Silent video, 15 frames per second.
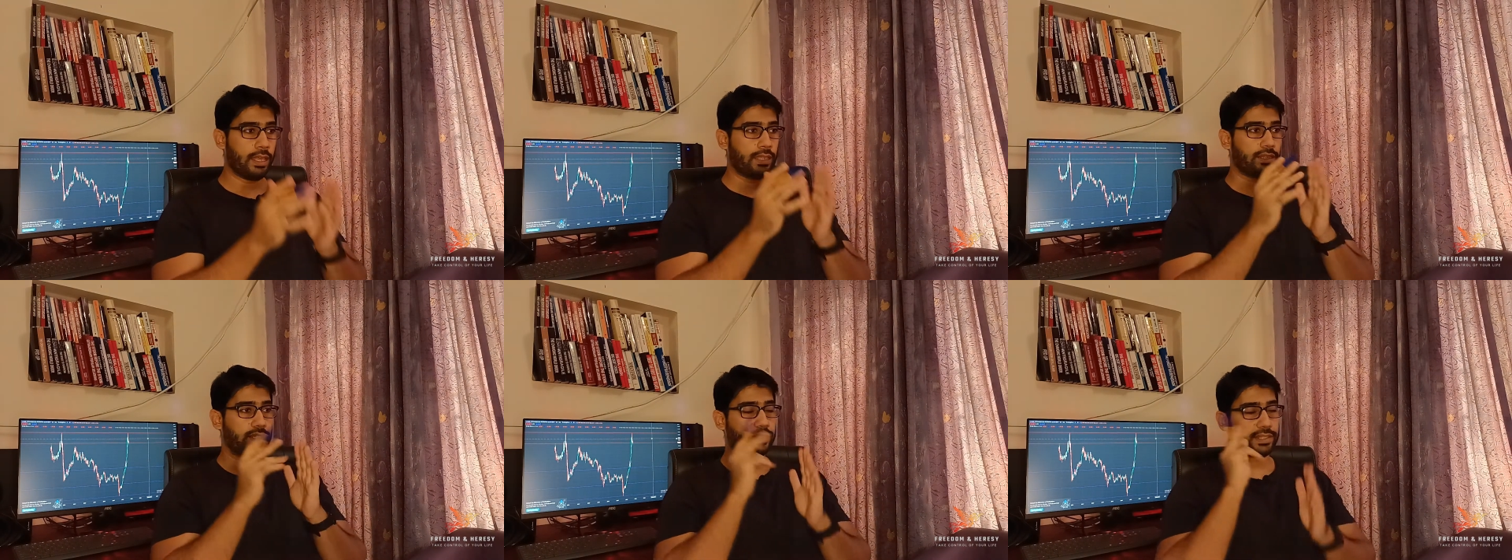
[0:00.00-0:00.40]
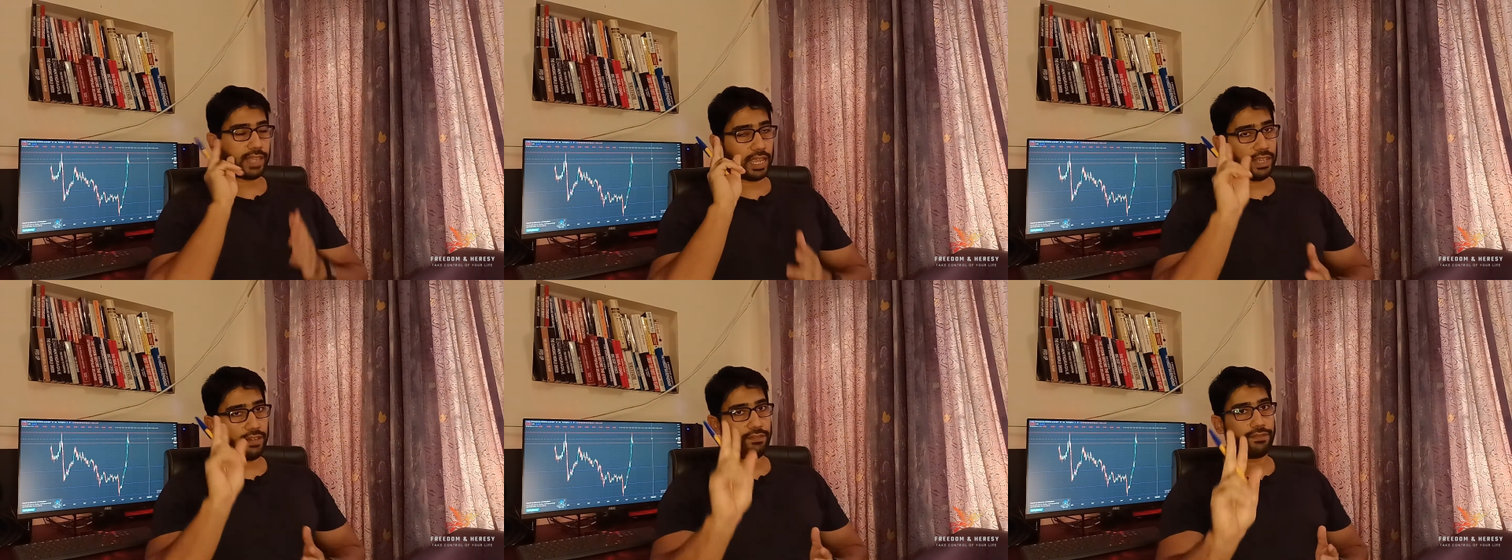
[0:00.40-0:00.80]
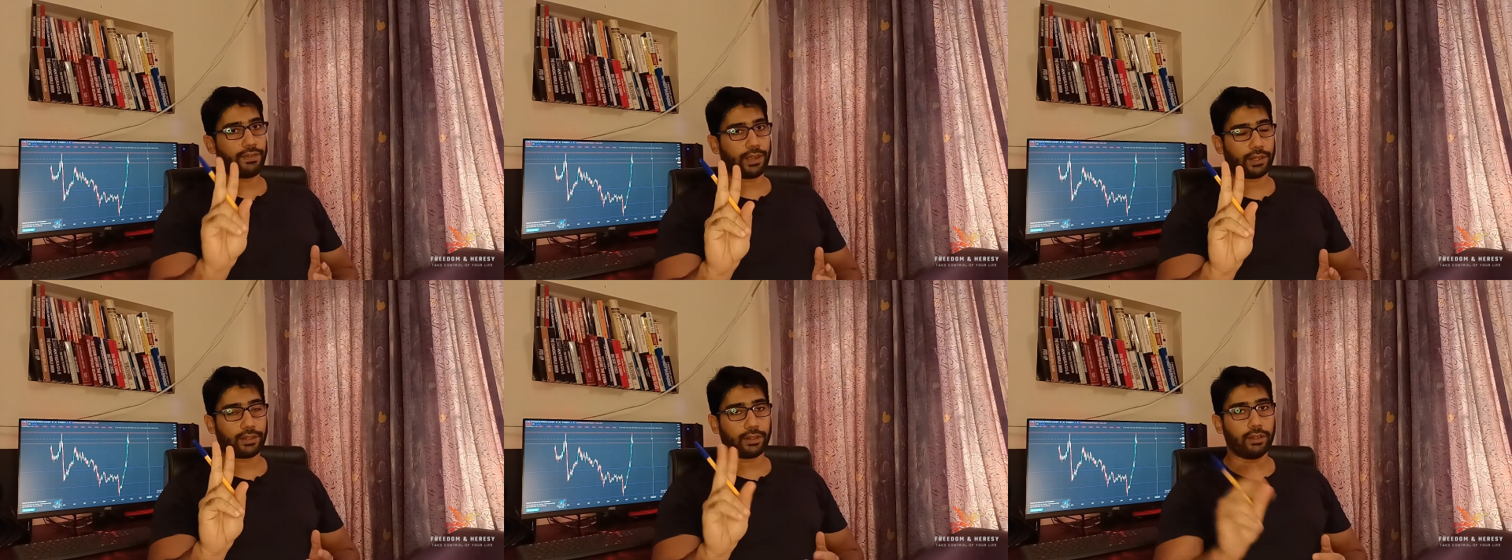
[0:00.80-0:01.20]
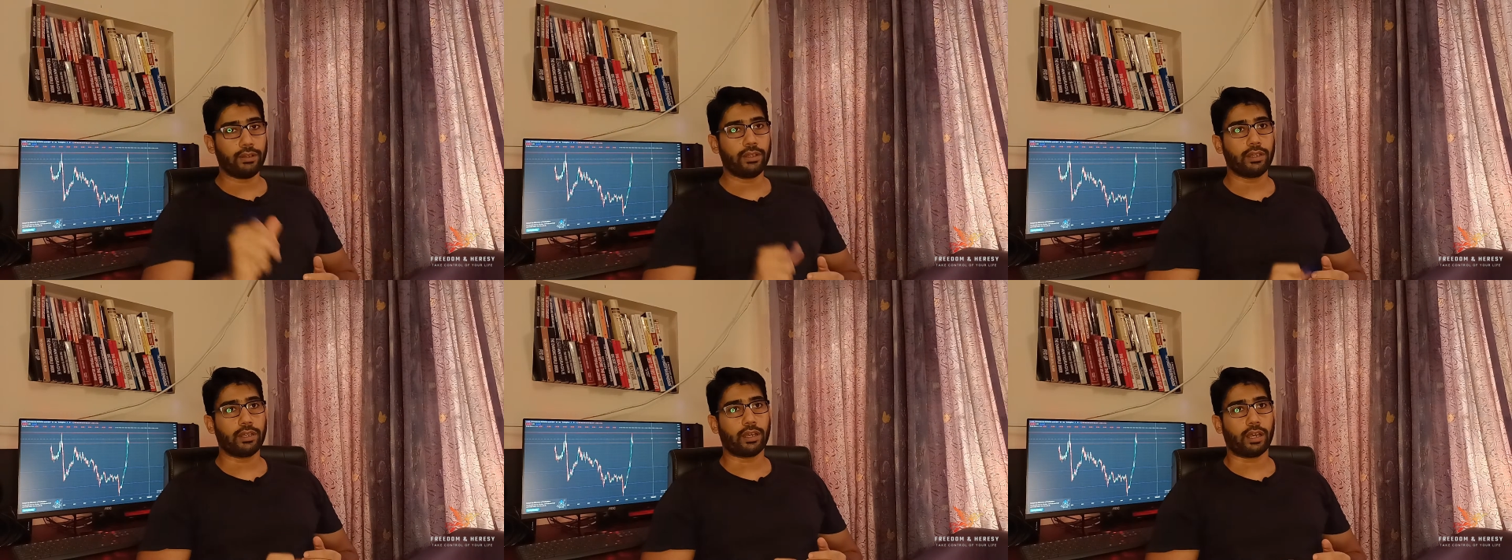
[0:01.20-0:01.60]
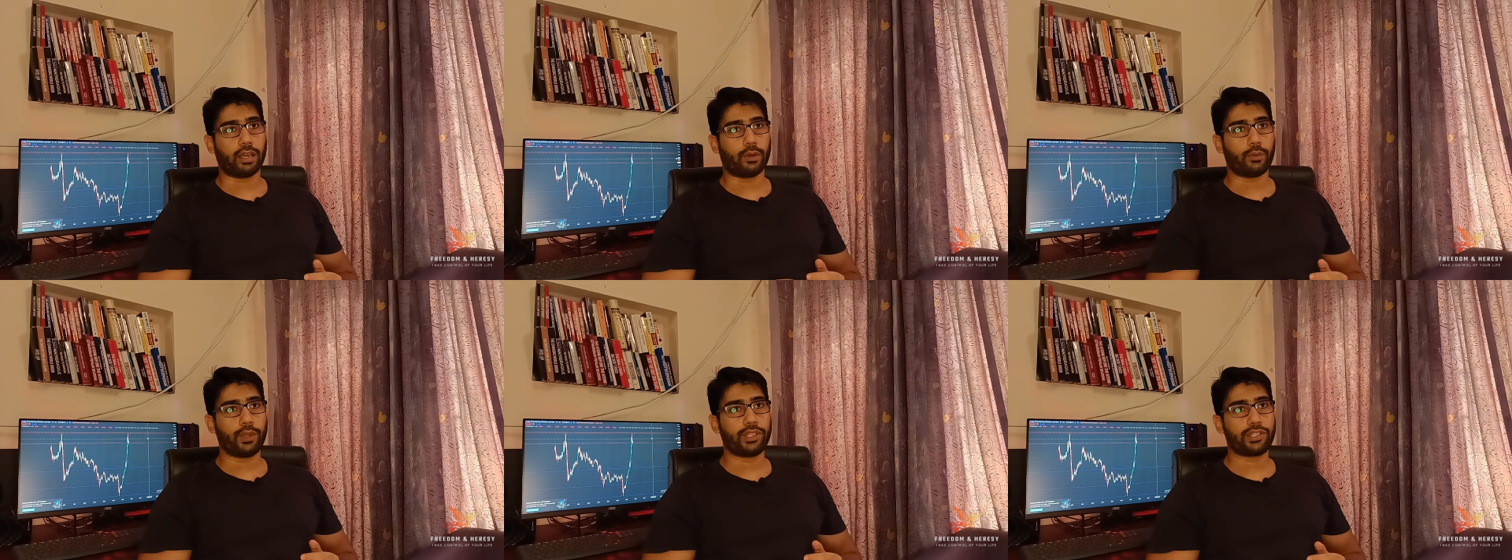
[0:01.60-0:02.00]
The second factor,
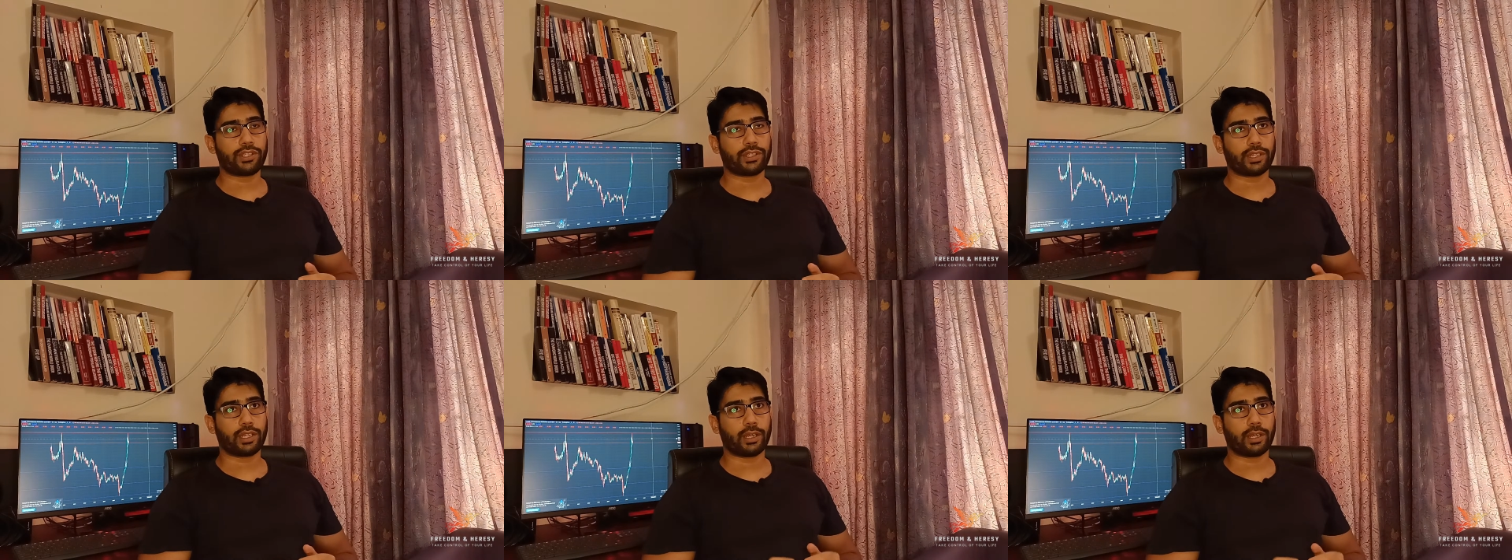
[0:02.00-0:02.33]
which